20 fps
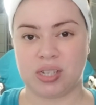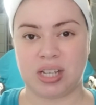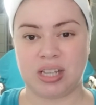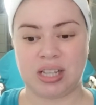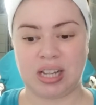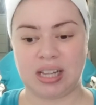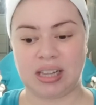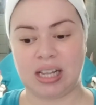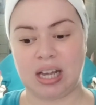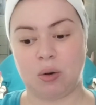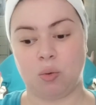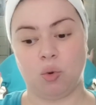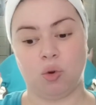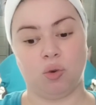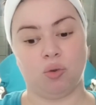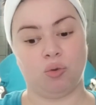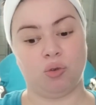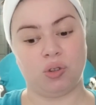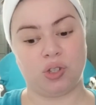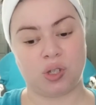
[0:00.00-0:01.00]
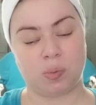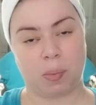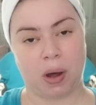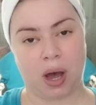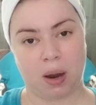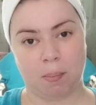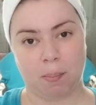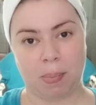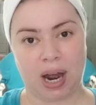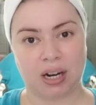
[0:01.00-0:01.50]
and then they will
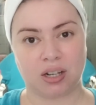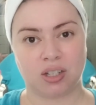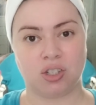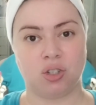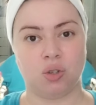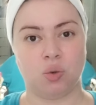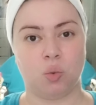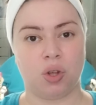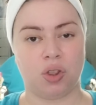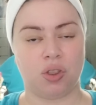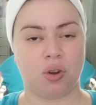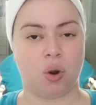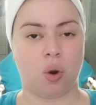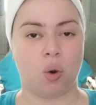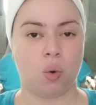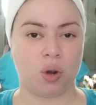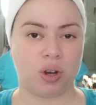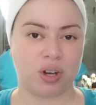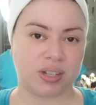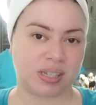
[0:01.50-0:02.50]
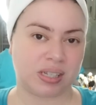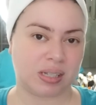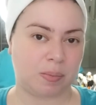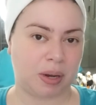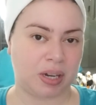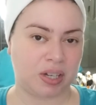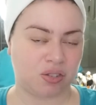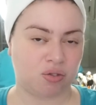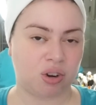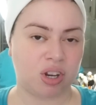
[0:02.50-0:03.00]
respond back to you with your own
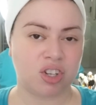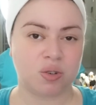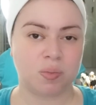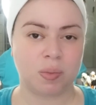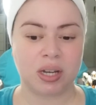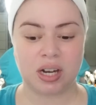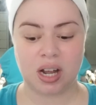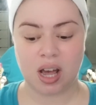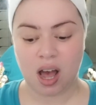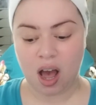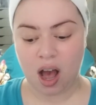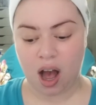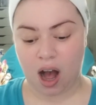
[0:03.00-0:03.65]
customized regimen.